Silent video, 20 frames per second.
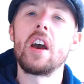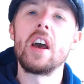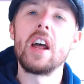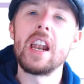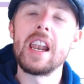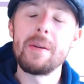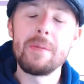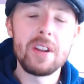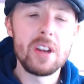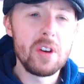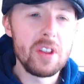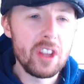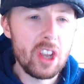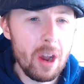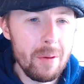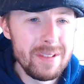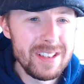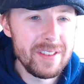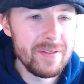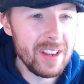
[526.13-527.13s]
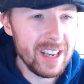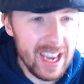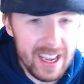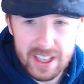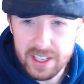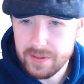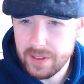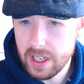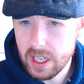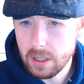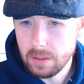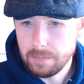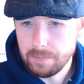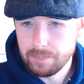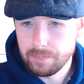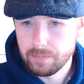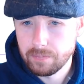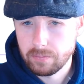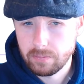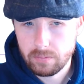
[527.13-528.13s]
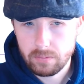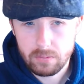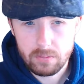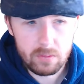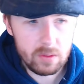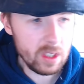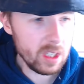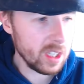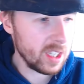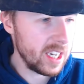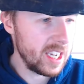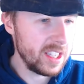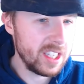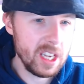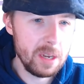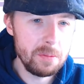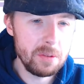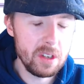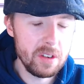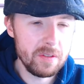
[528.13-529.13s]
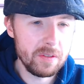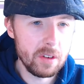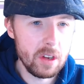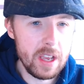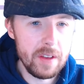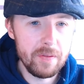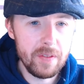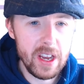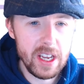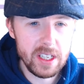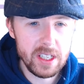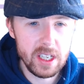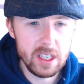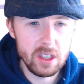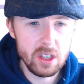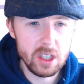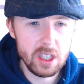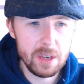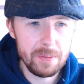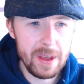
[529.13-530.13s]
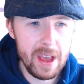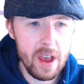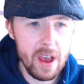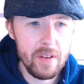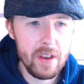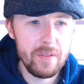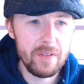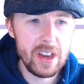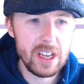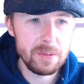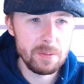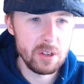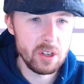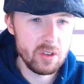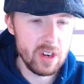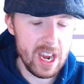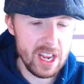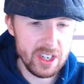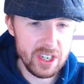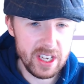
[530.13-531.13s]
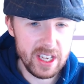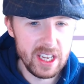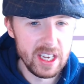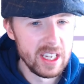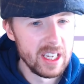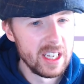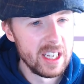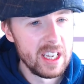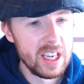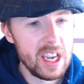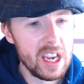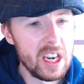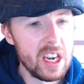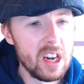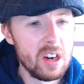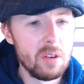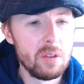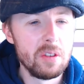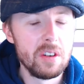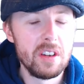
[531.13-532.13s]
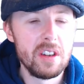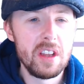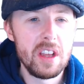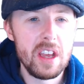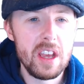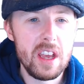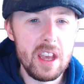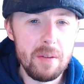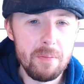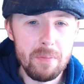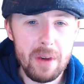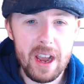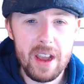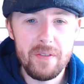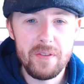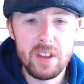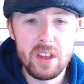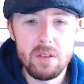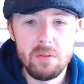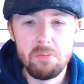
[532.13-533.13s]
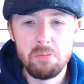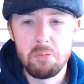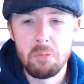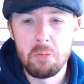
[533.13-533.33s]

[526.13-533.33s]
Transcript: Let me know in the comments if you like this video in terms of investing, just a bit of investment strategy, you know, in my view,